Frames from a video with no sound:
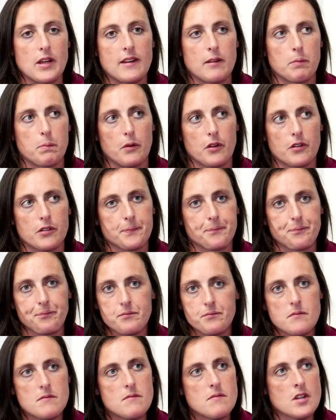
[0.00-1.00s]
of weeks, but
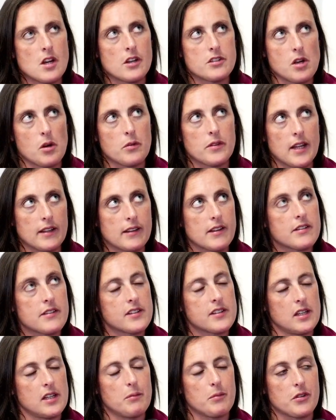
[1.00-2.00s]
I don't think
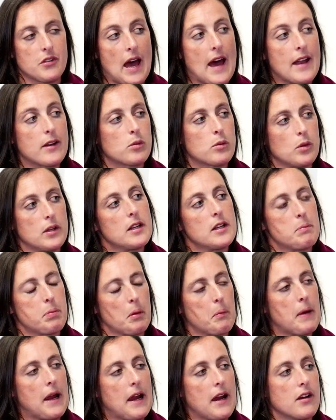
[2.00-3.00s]
this team was adequately
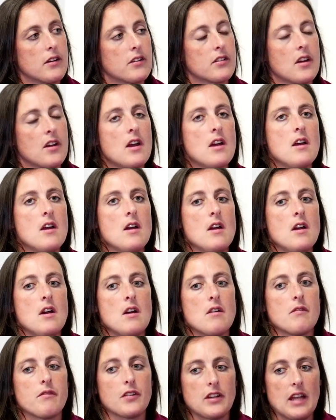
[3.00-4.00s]
prepared
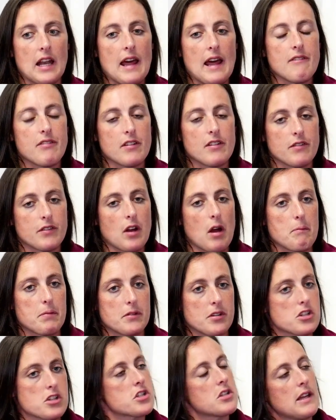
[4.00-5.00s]
for the level of
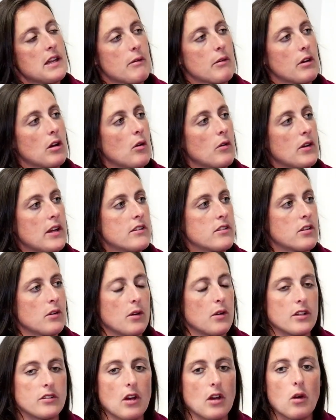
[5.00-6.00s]
competition they were going
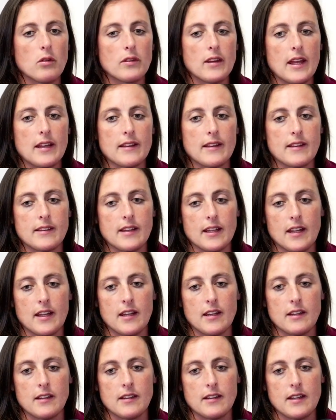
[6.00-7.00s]
into. I don't think that
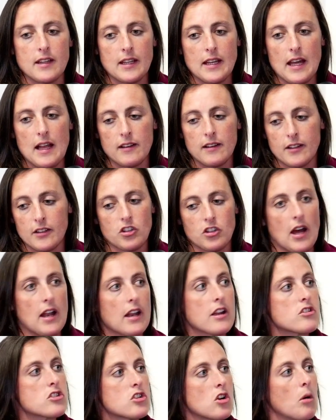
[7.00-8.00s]
the, the Celtic
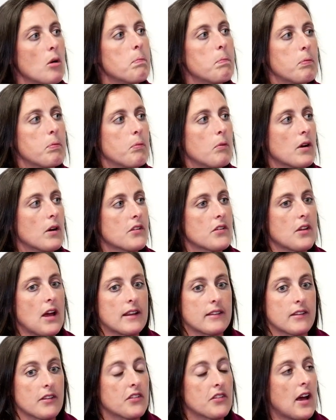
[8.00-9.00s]
Challenge Cup was
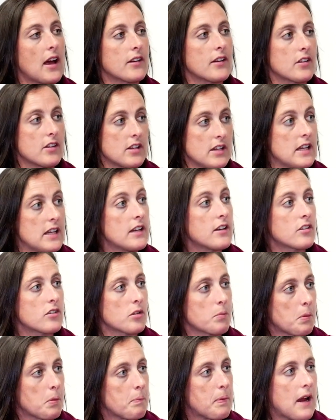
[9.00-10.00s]
at the standard needed
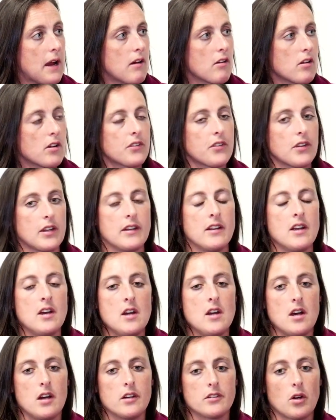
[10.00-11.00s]
to prepare us, and
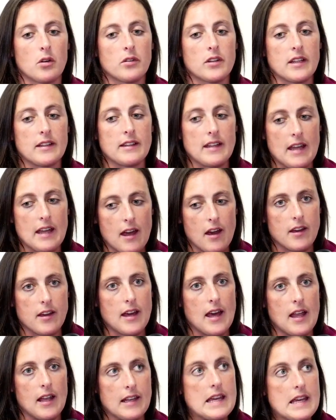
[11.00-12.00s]
I don't think the A
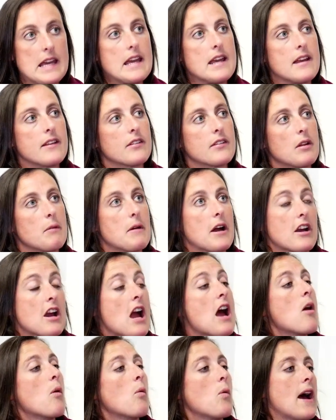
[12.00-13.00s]
I L leagues, no matter
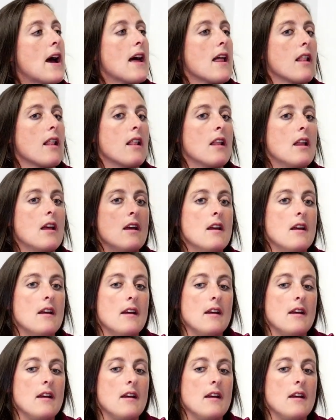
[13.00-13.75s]
how well